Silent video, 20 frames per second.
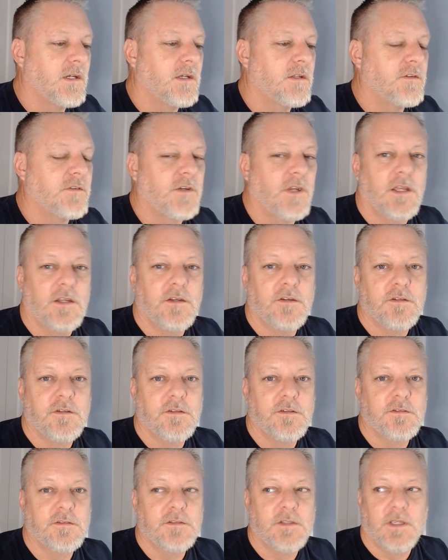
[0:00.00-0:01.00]

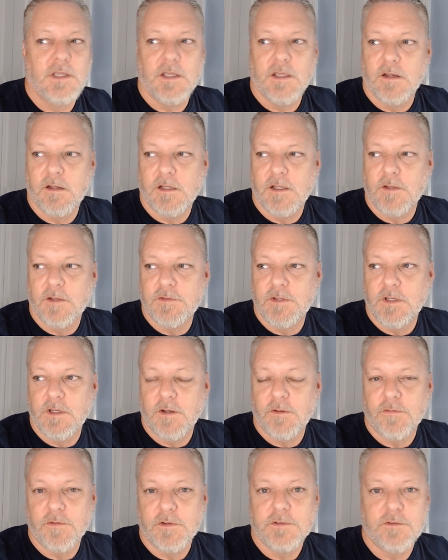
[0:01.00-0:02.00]
changes and lifting
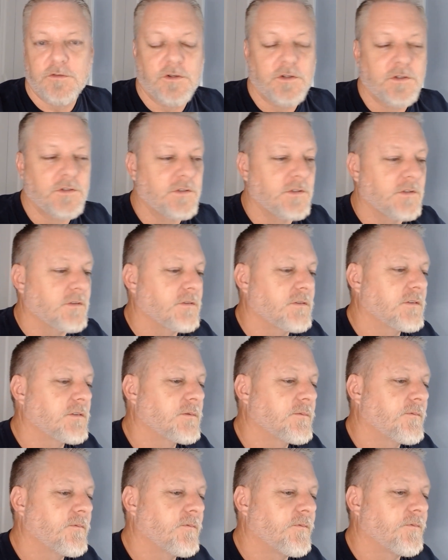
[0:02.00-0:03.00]
of restrictions.
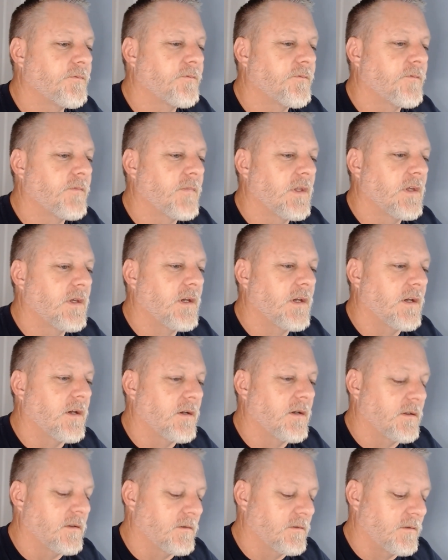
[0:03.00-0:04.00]

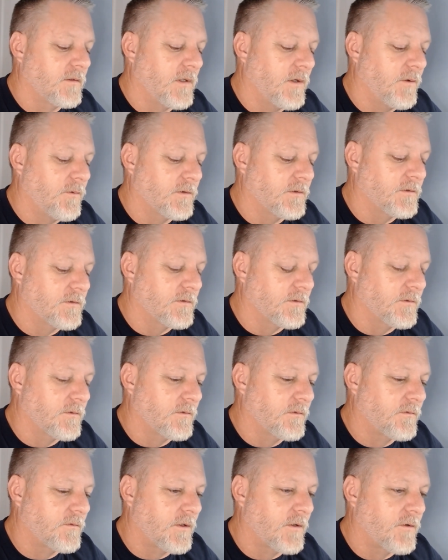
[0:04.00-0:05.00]
He was
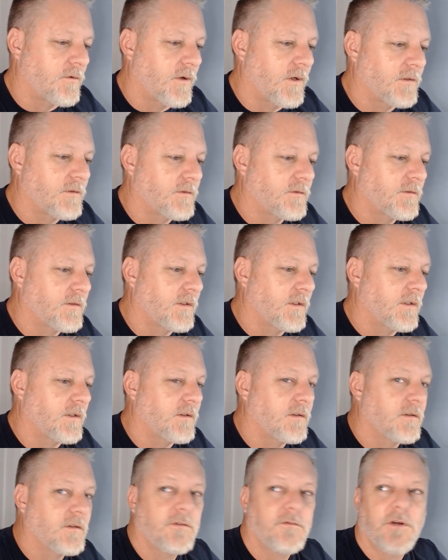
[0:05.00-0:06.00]

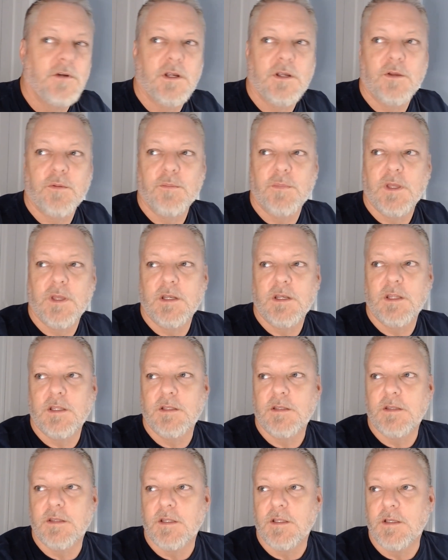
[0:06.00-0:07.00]
requesting,
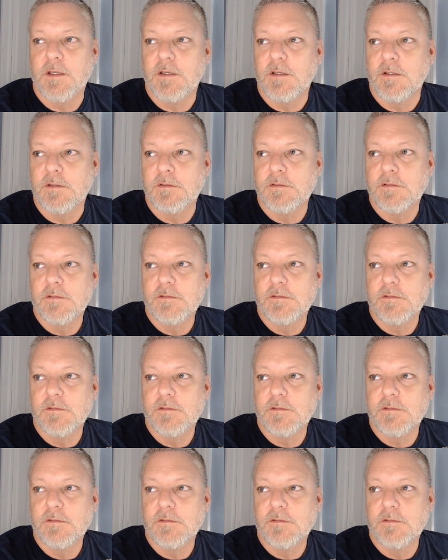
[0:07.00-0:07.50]
recommending the...